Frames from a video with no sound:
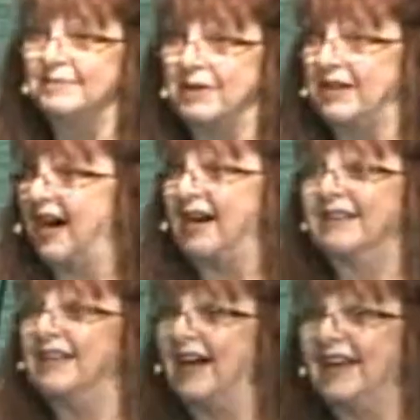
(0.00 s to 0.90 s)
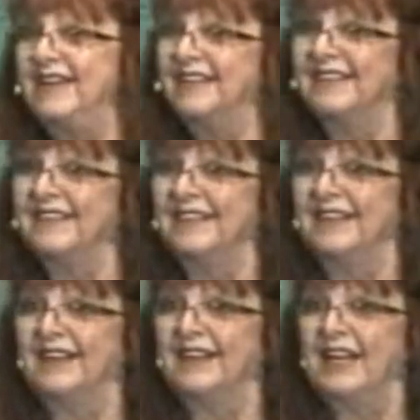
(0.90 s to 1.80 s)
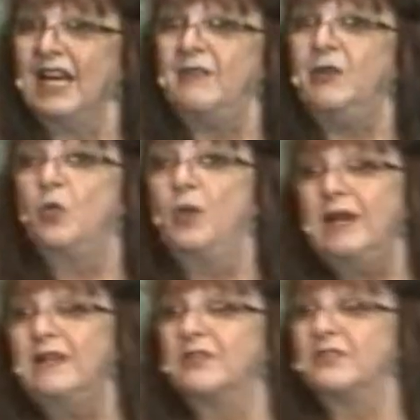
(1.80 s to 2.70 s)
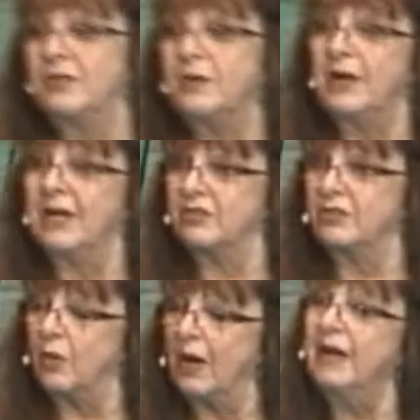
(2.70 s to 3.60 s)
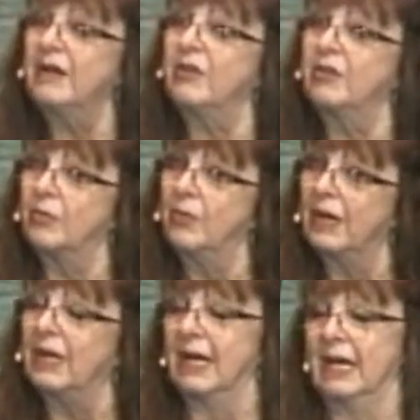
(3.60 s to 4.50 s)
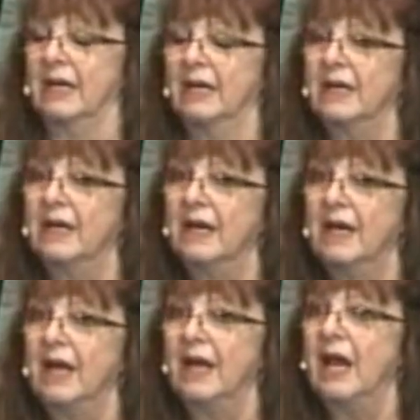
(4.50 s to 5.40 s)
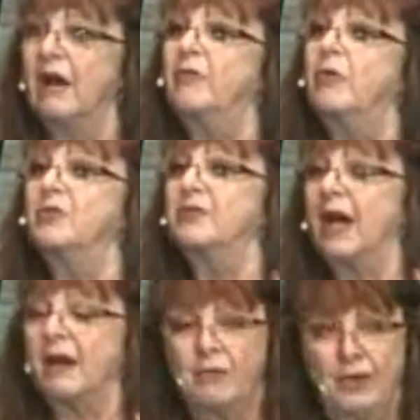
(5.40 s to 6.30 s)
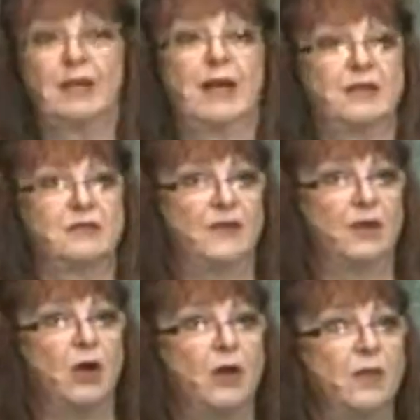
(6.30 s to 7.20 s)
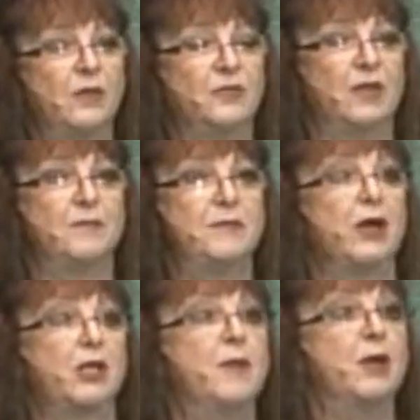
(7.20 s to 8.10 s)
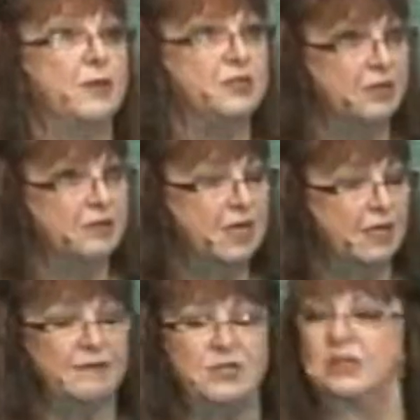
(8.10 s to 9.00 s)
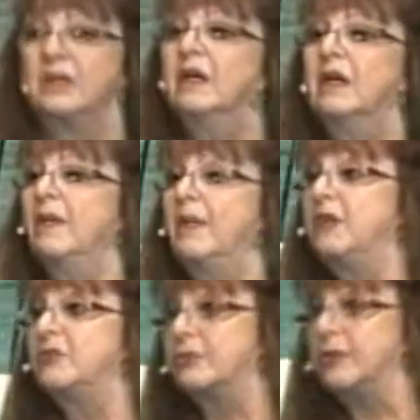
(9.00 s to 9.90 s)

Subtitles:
godlike. If you read the story, it's quite thrilling. Now, of course, I realize that there are all those documentaries on television, the History